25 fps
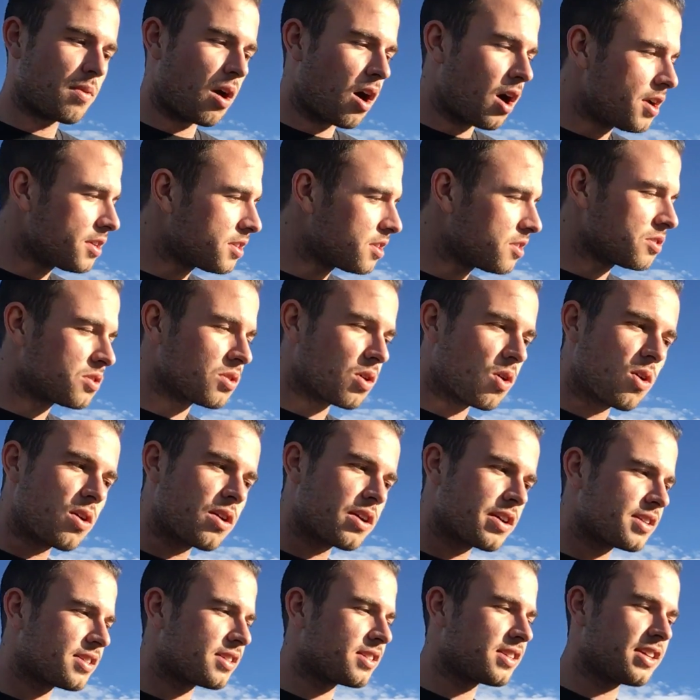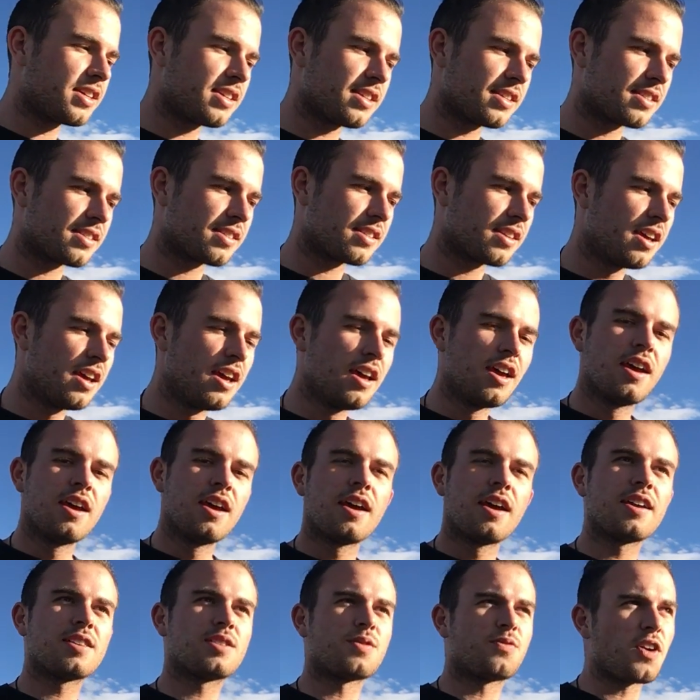Mars and Taurus is,
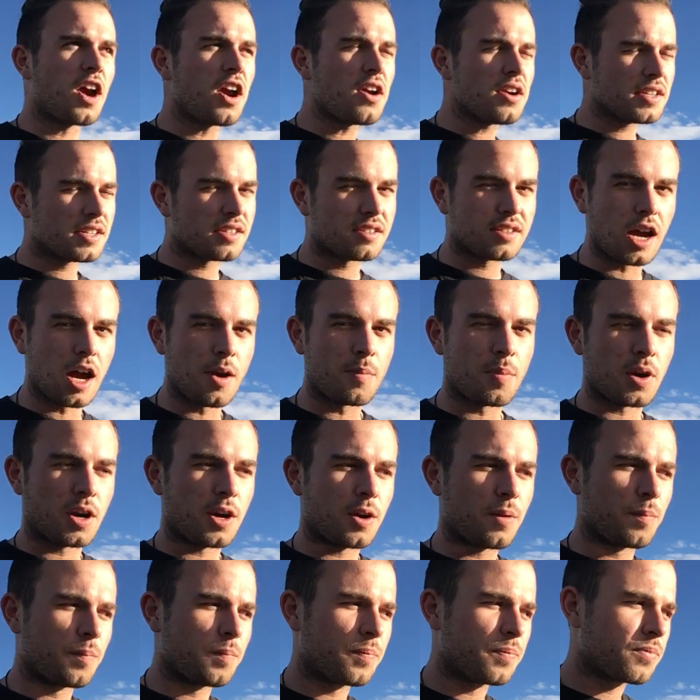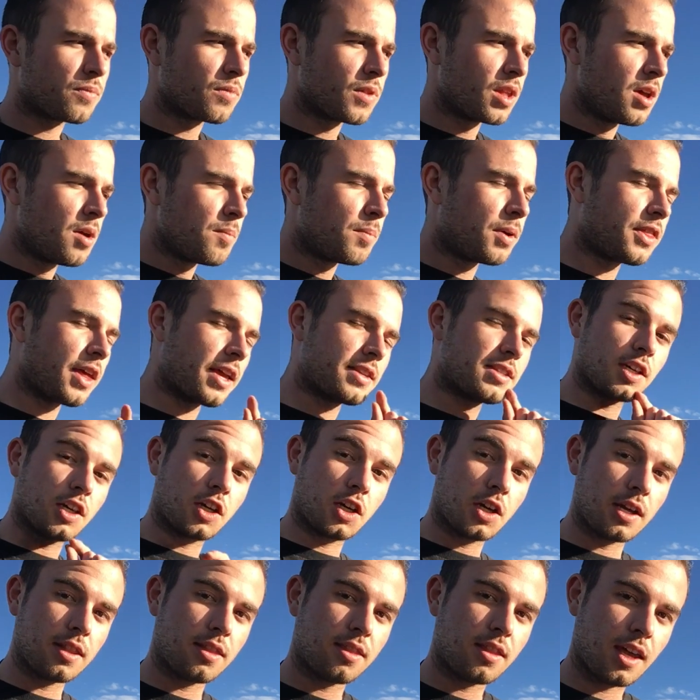it's very stubborn, but that's a
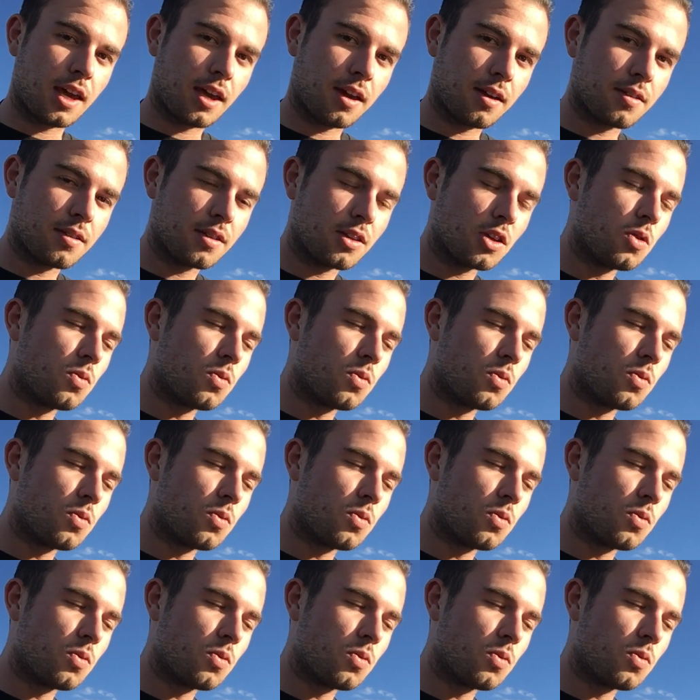good thing.